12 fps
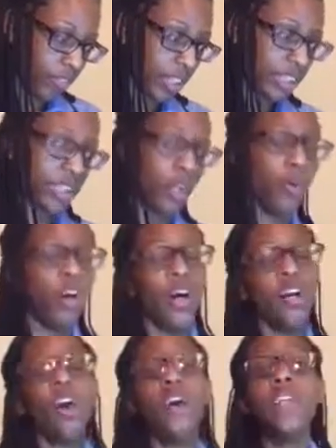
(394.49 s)
and so
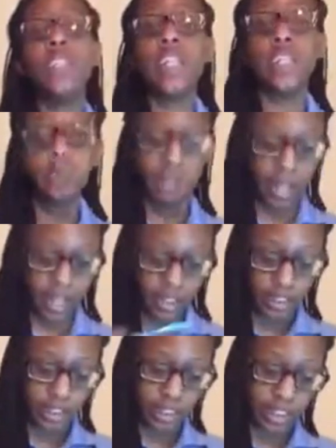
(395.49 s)
on. All these states began
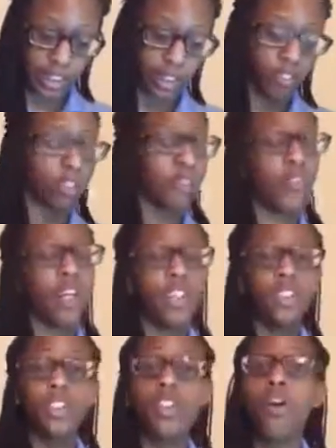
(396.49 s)
to succeed. The
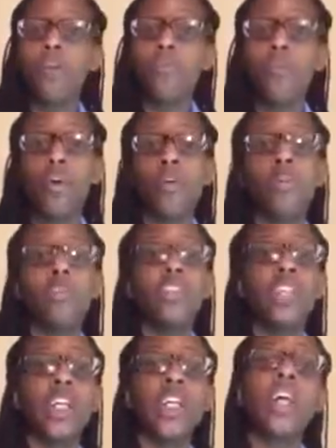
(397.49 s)
first four were
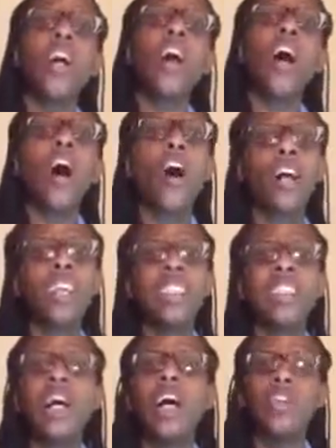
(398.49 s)
Virginia,
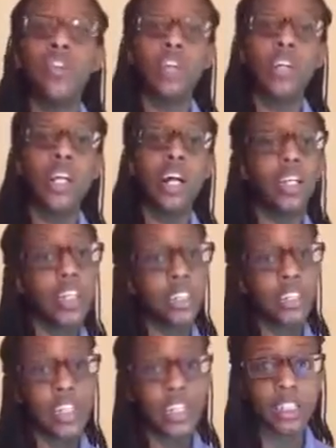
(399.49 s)
Arkansas, North Carolina,
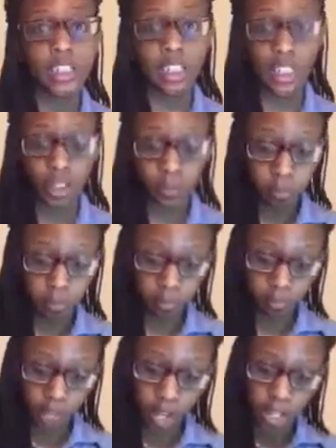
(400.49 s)
and Tennessee.
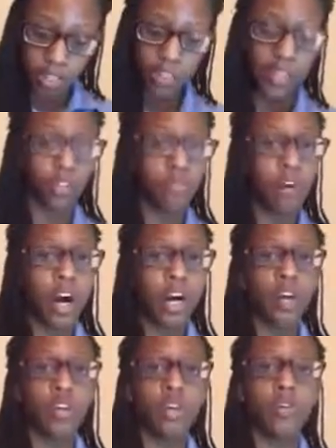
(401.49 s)
Then the
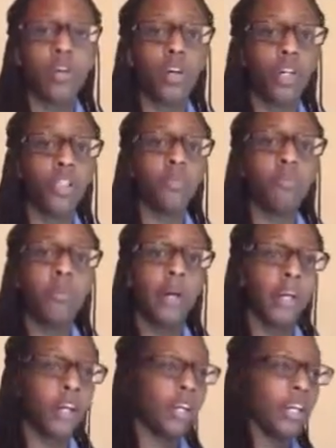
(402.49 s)
follow there was
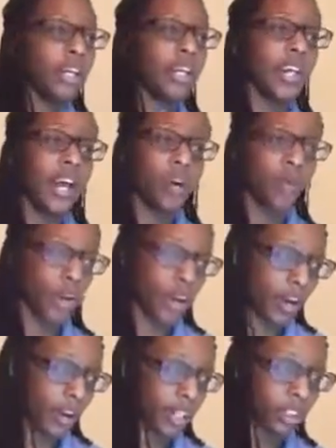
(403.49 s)
Maryland,
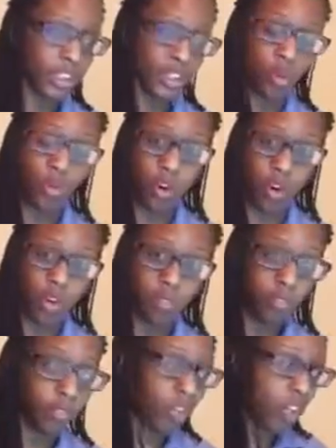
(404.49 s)
Delaware, and so on.